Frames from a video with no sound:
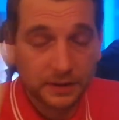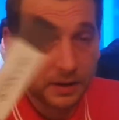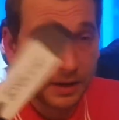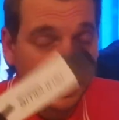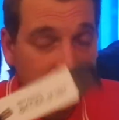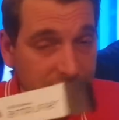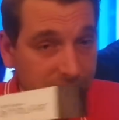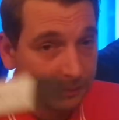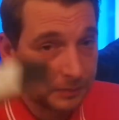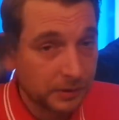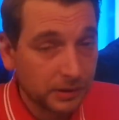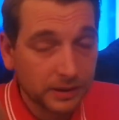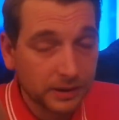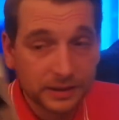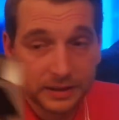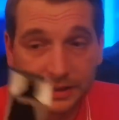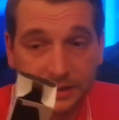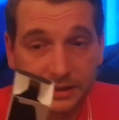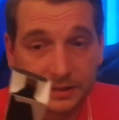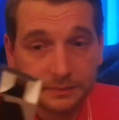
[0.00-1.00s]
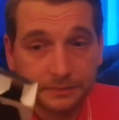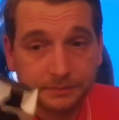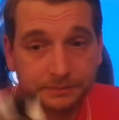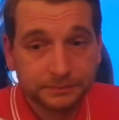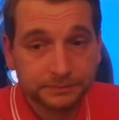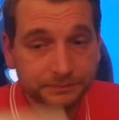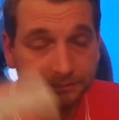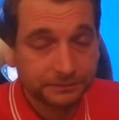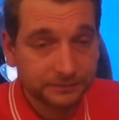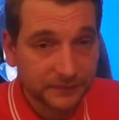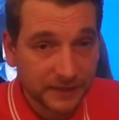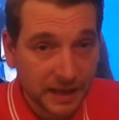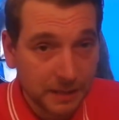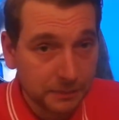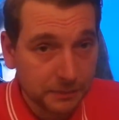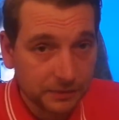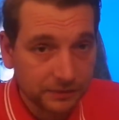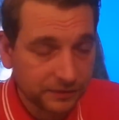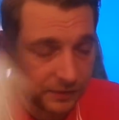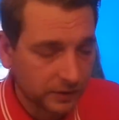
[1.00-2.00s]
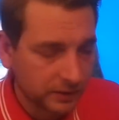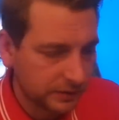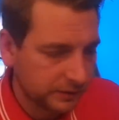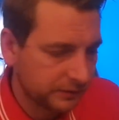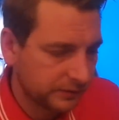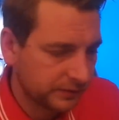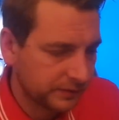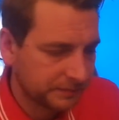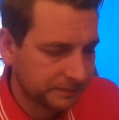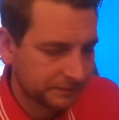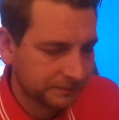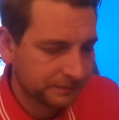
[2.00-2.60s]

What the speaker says: had to buy the amplifiers.